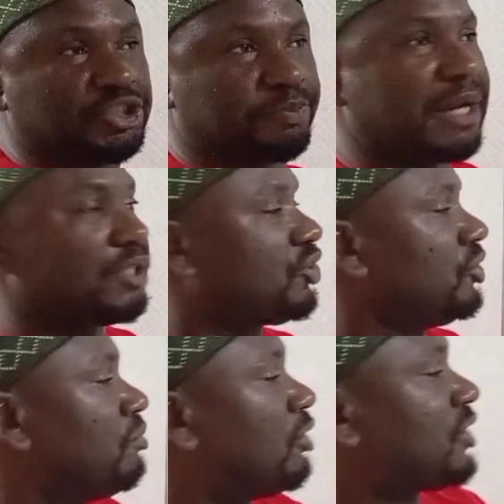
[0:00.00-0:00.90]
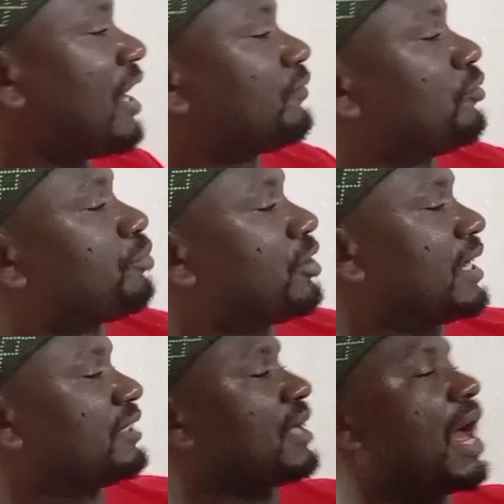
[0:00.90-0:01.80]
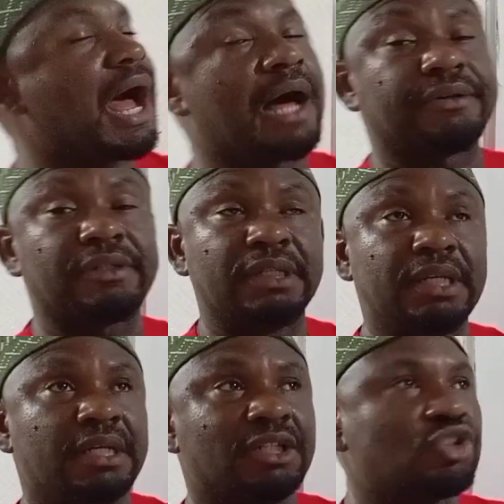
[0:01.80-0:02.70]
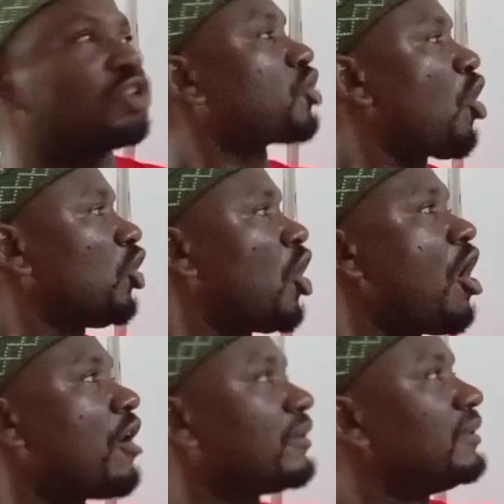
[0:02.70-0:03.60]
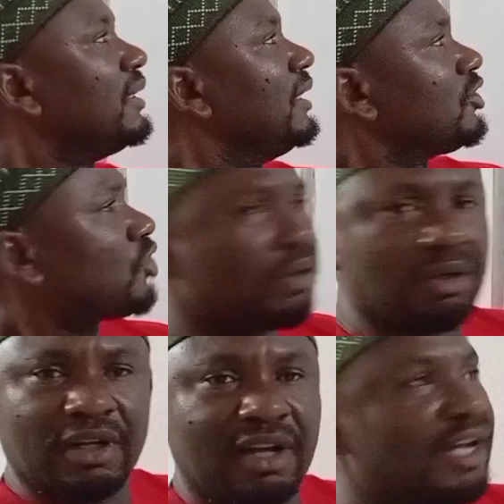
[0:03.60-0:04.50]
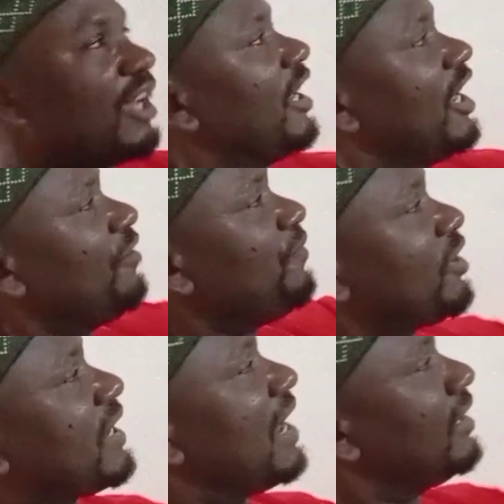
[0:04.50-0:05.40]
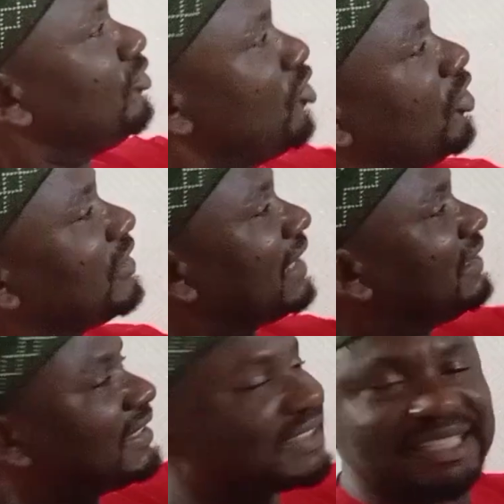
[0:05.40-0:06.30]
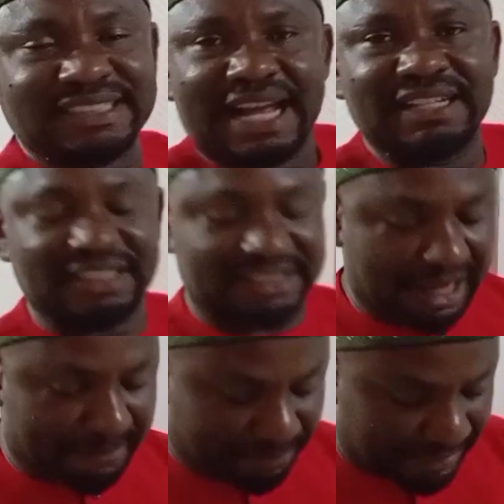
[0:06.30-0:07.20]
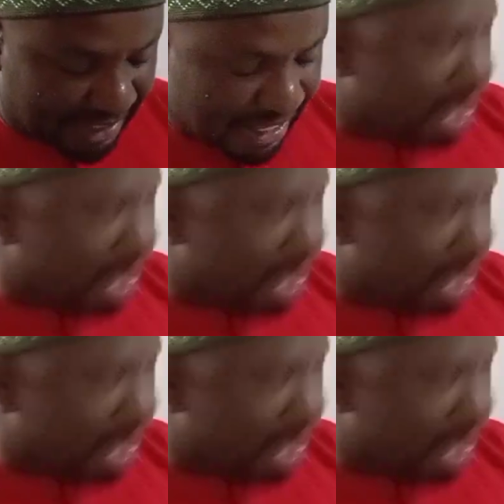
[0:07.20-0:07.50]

In Spanish, you must have to pronounce R. So color. So if you can know that these things are the same.